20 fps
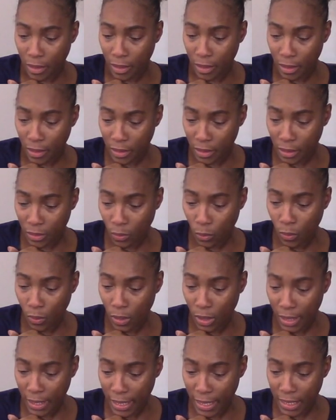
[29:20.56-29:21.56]
is the
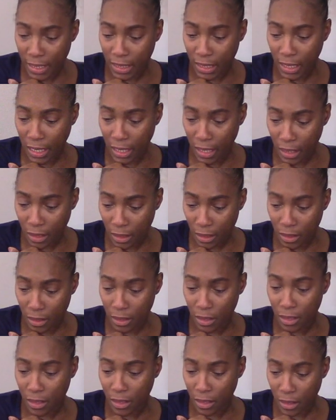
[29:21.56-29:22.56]
one that scared
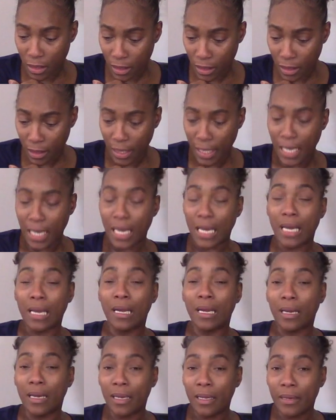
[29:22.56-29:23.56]

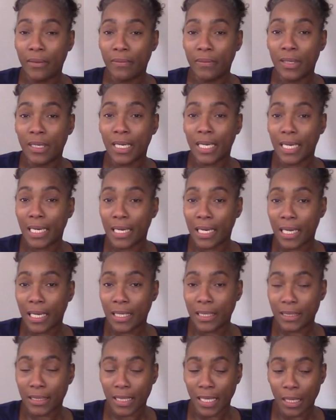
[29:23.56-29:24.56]
the living
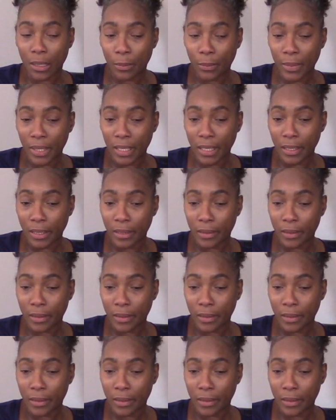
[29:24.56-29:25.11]
daylights out of me.